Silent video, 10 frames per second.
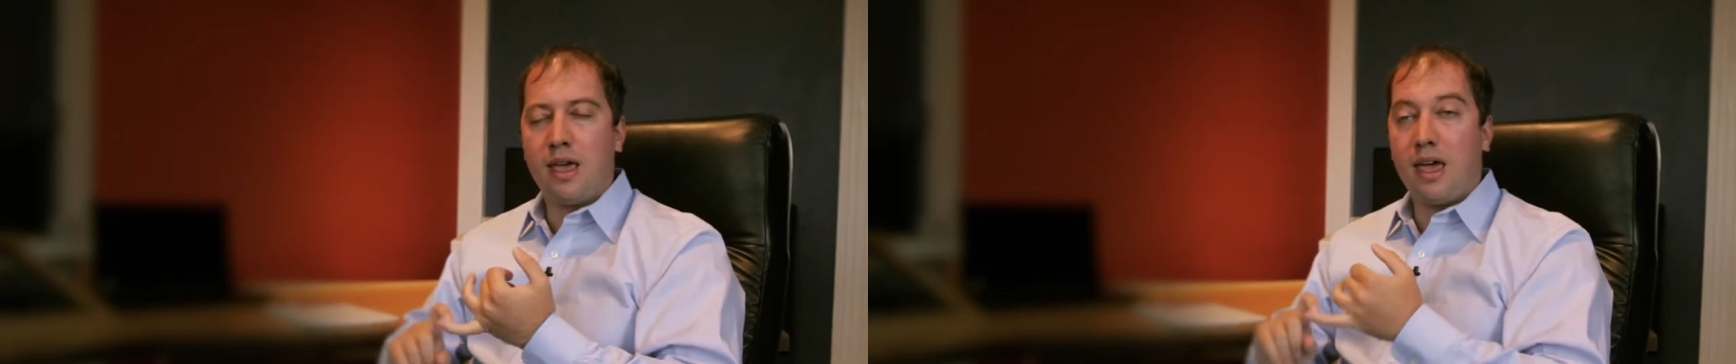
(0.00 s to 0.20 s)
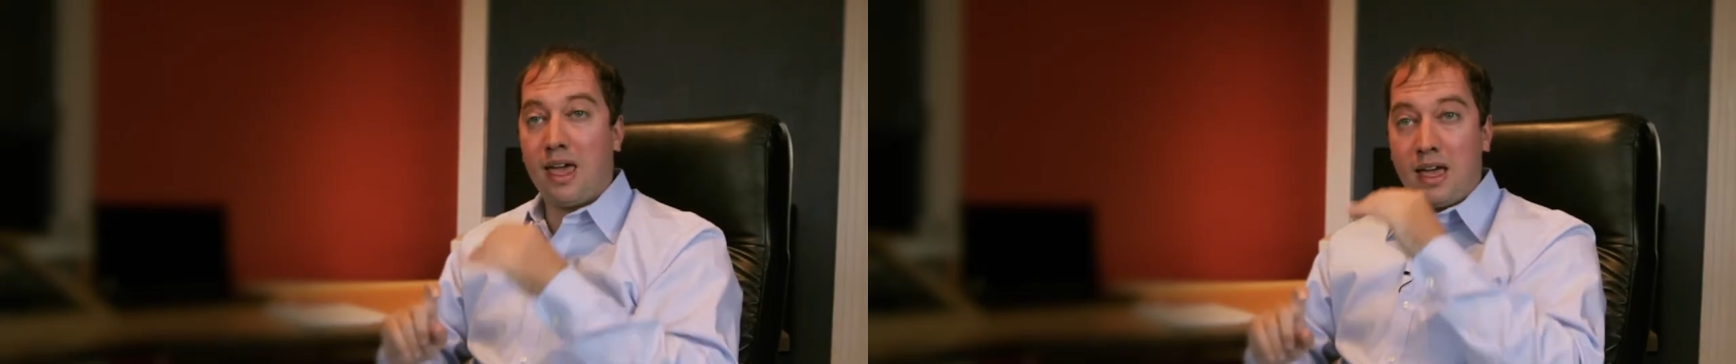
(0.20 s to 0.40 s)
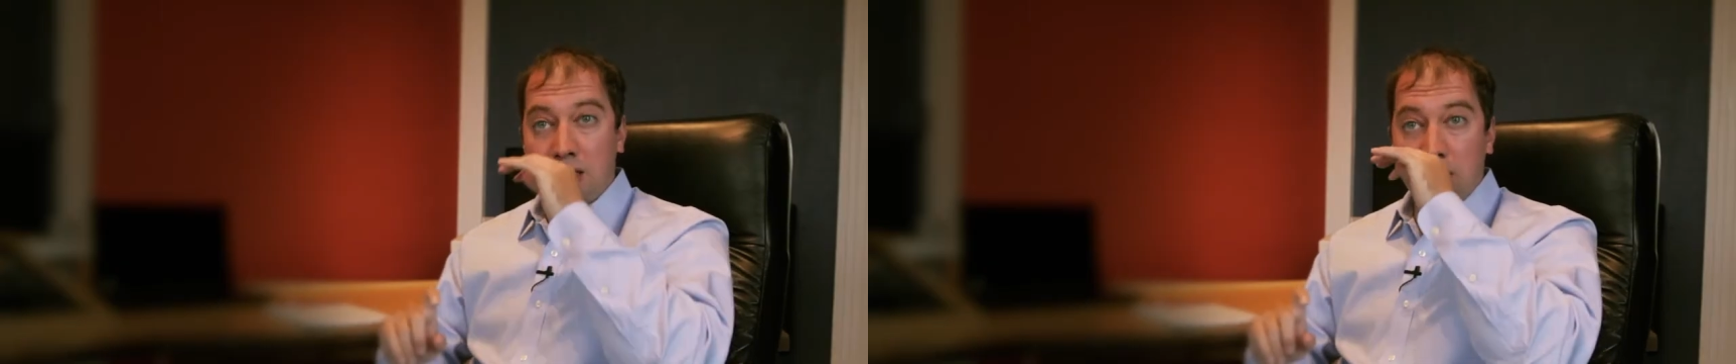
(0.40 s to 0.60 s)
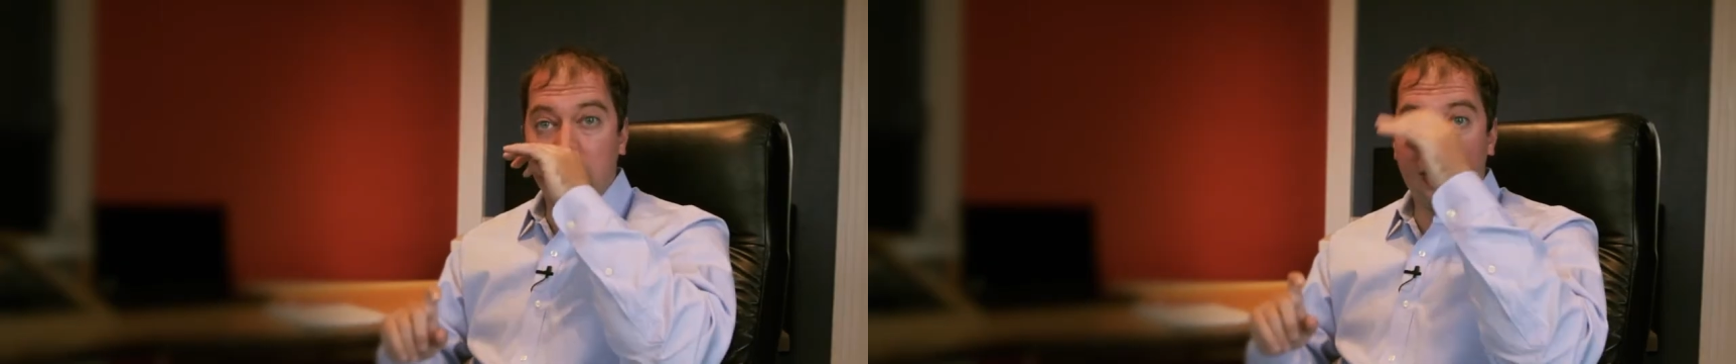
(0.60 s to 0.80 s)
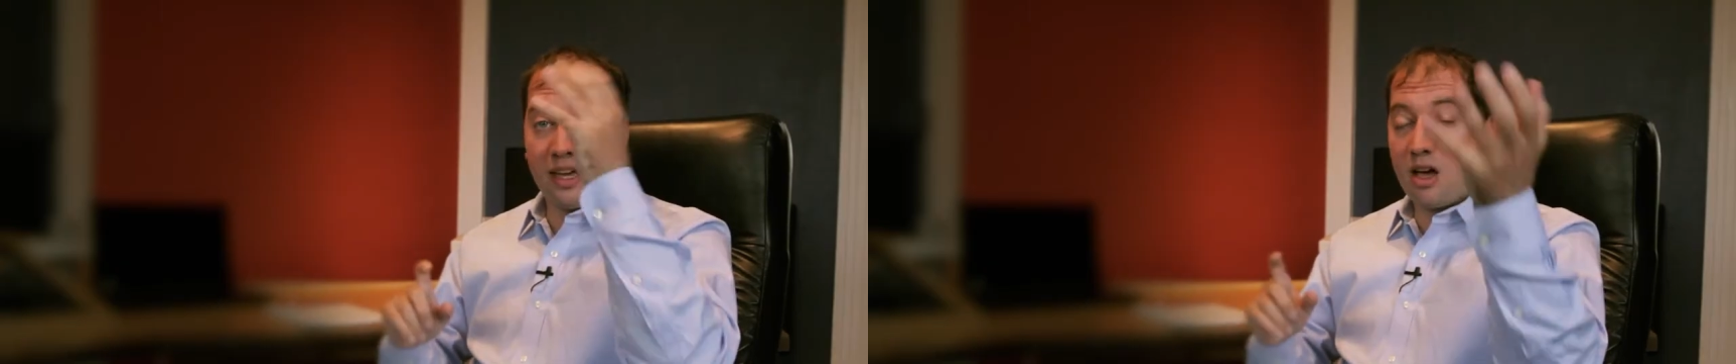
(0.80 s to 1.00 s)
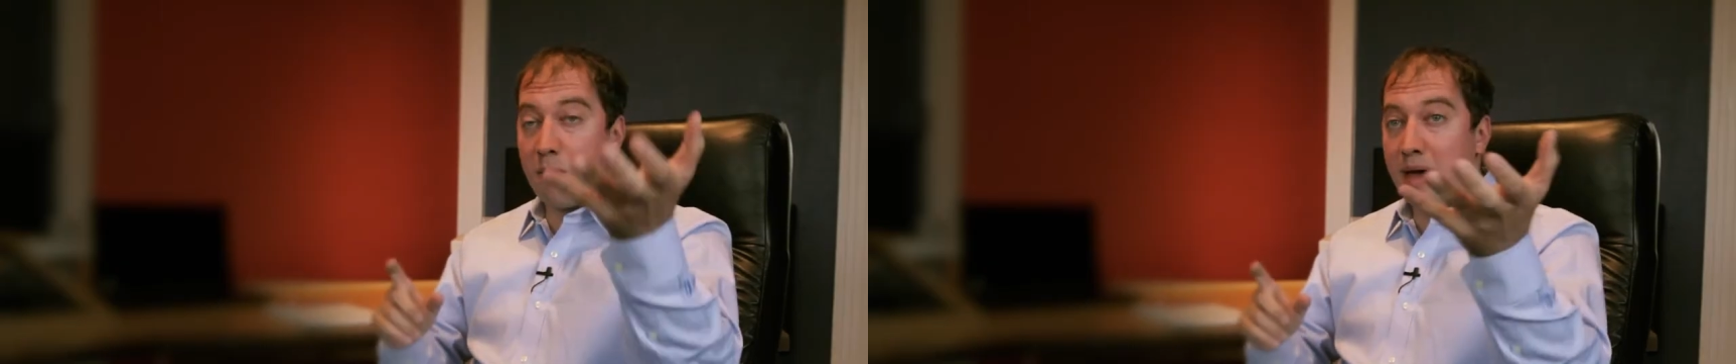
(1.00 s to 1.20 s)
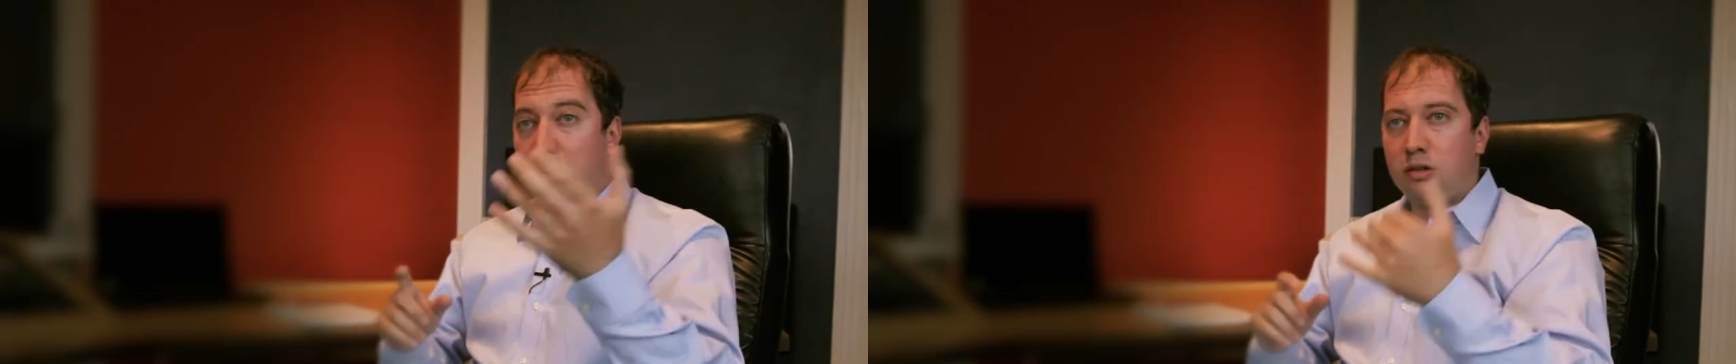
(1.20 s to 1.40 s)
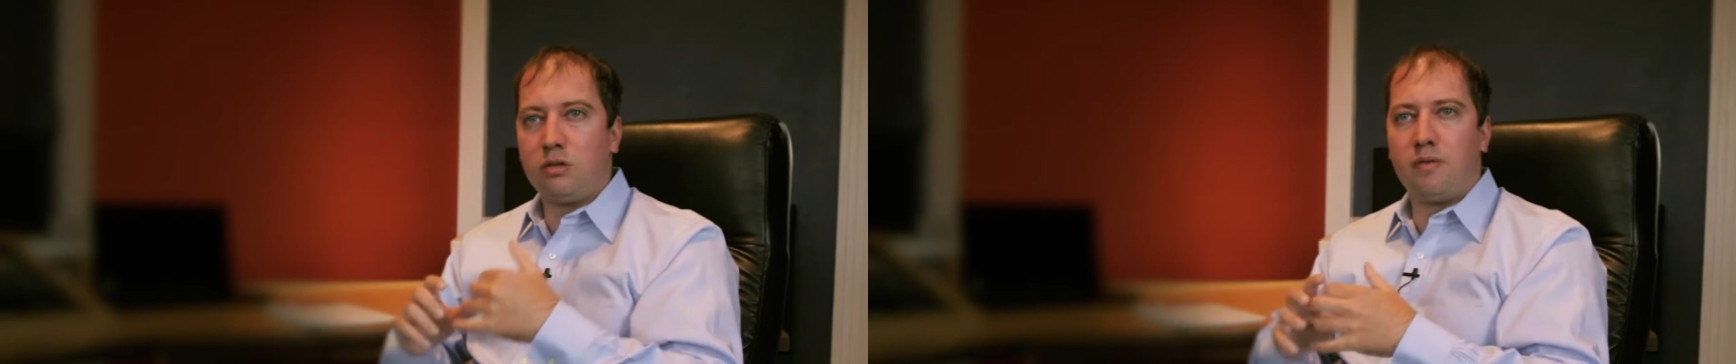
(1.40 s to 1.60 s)
and they come
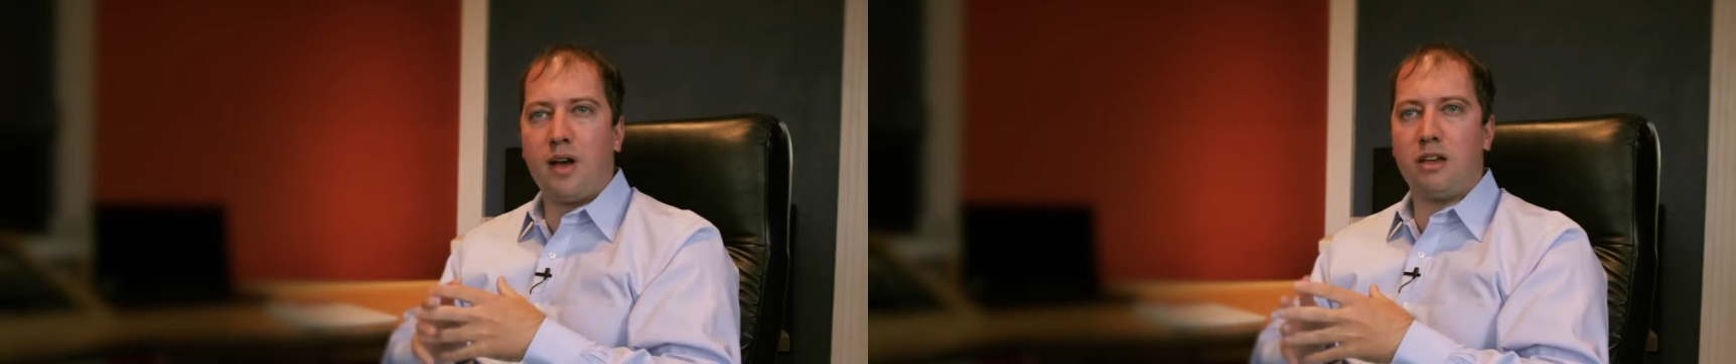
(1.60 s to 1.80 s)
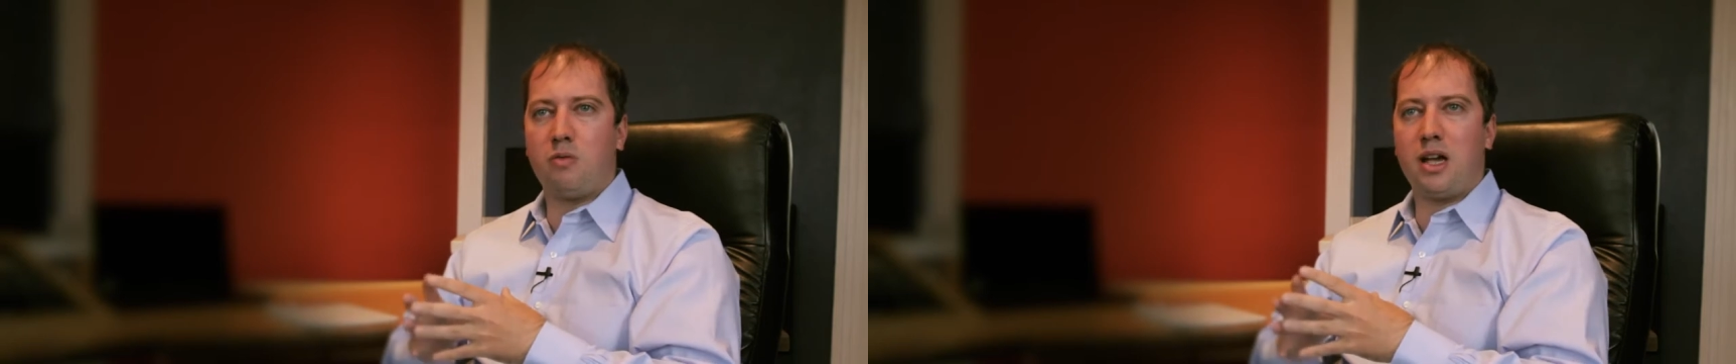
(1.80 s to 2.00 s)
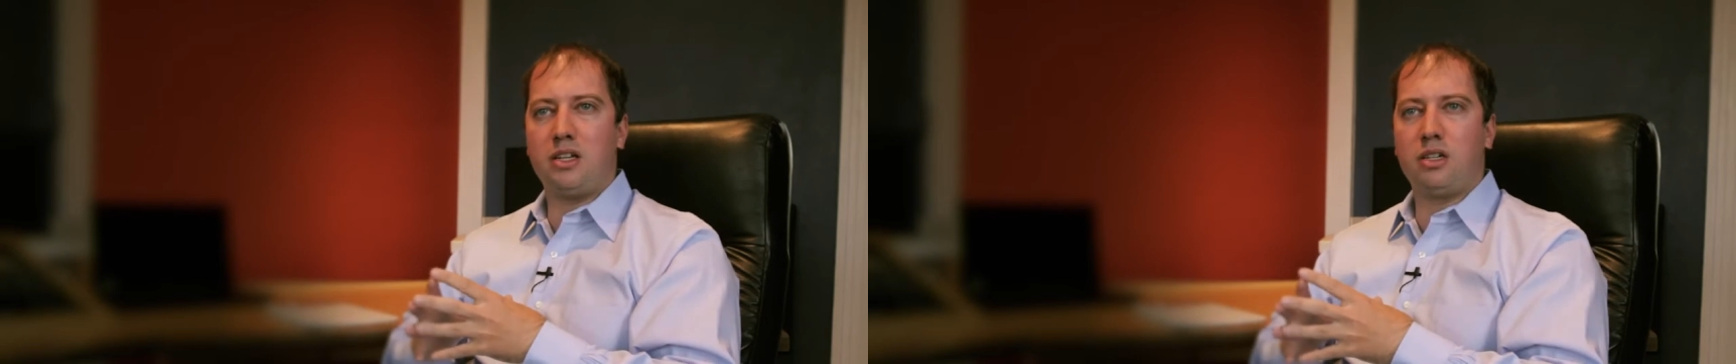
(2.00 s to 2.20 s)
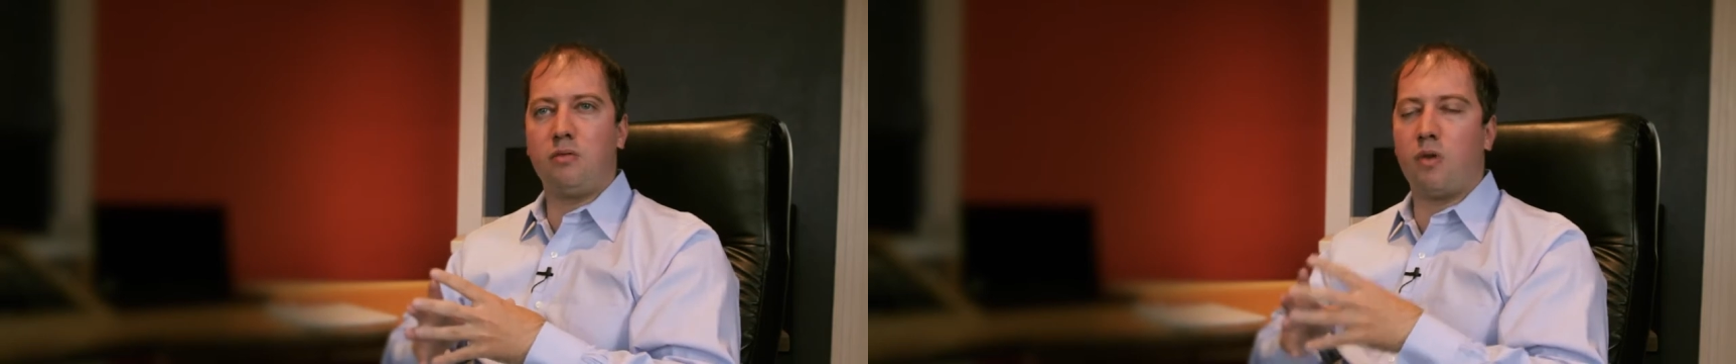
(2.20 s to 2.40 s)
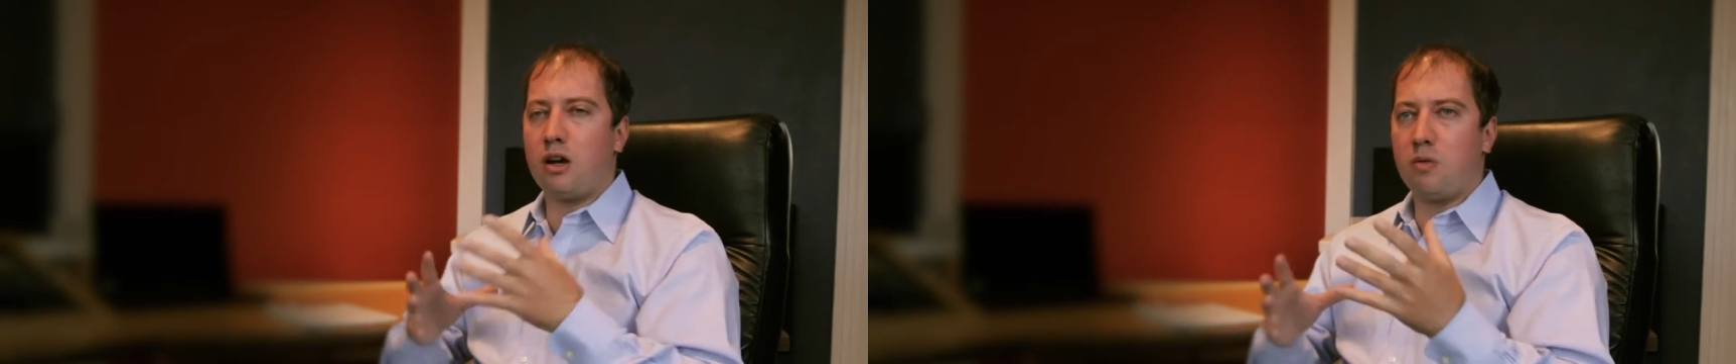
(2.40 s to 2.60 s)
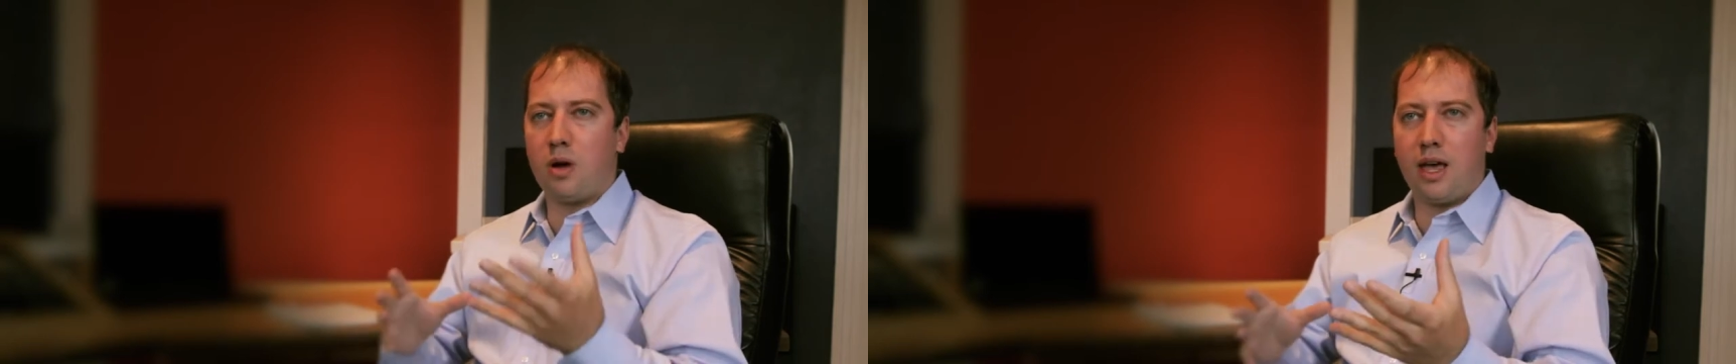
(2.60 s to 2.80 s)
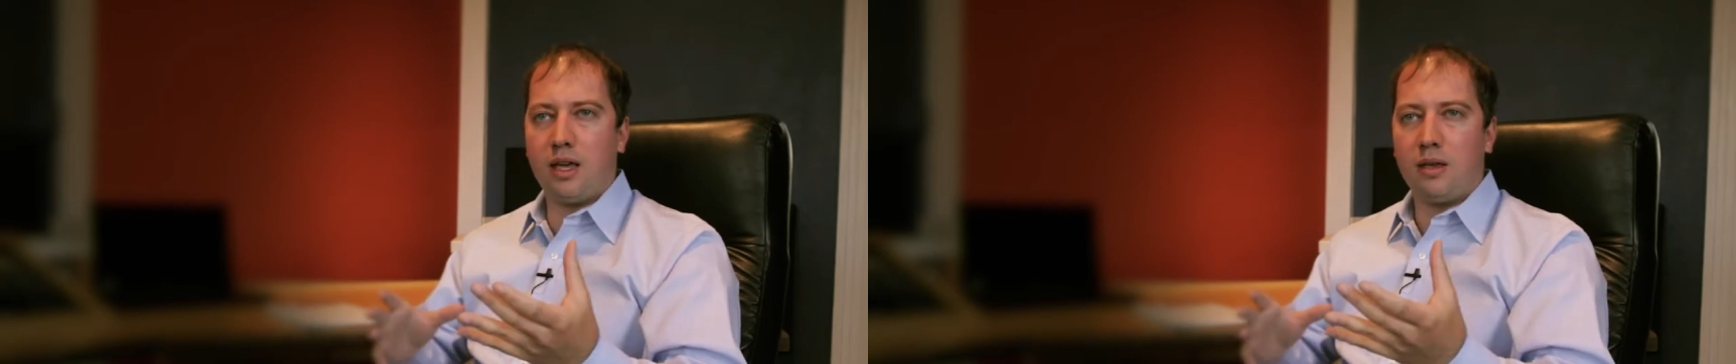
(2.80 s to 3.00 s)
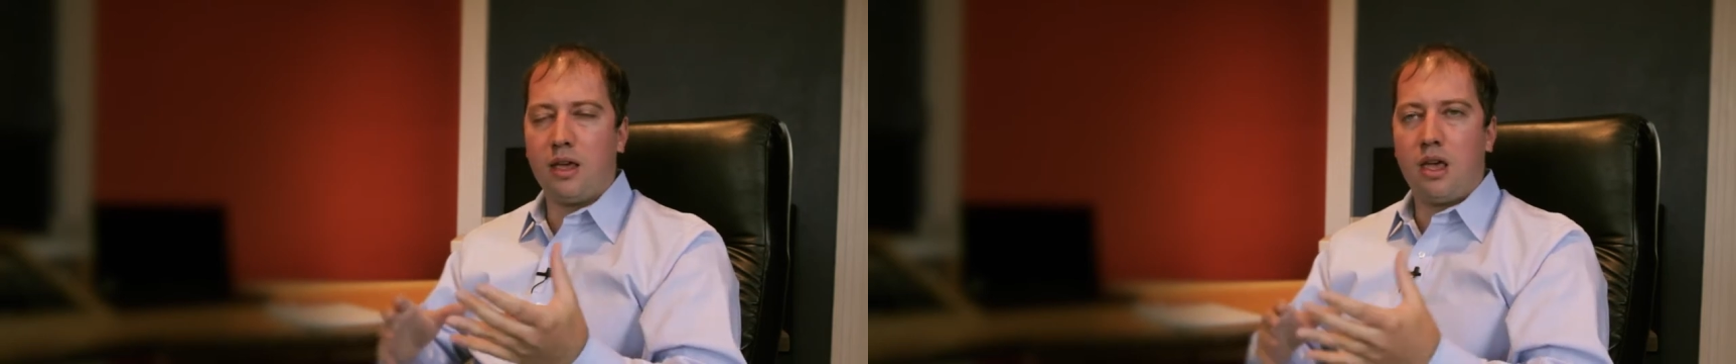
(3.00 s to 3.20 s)
out, do a valuation right away.